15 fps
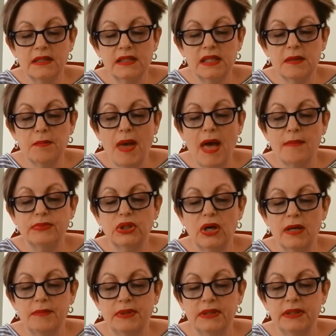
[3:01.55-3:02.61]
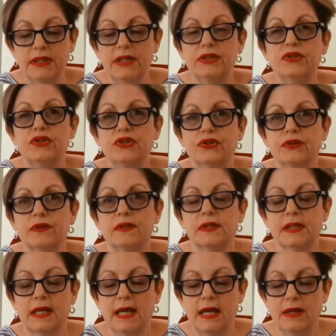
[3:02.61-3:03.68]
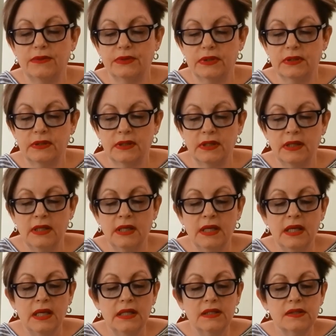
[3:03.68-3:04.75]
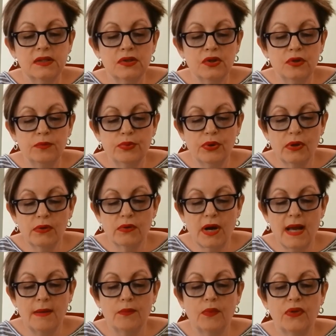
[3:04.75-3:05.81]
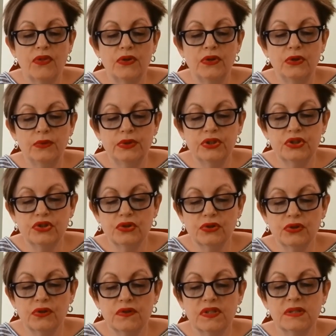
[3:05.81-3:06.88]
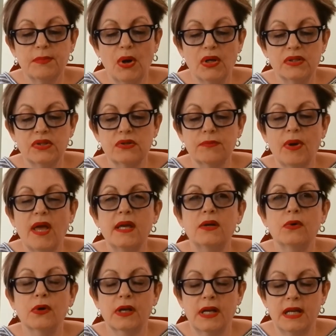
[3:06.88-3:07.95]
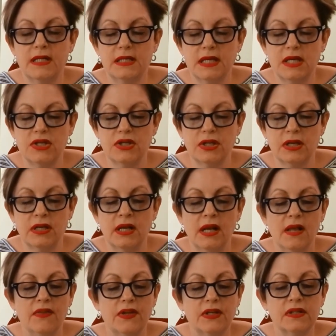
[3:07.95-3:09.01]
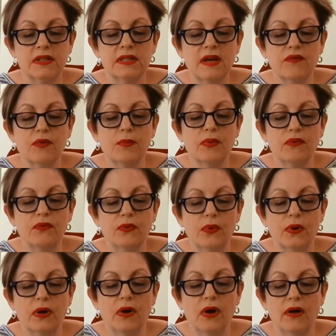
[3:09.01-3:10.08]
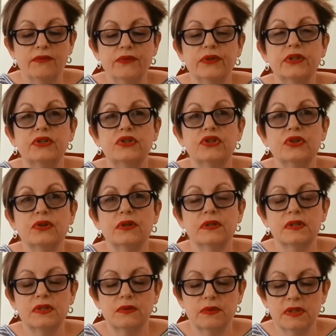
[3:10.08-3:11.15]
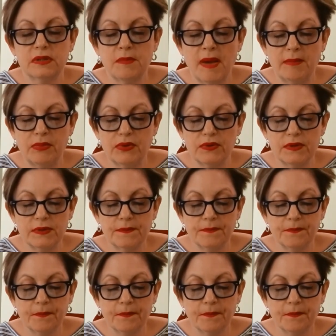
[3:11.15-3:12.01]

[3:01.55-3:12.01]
and CPAP liability insurance account. It is a new program with a new insurer sponsored by an organization that has never before offered insurance to its members.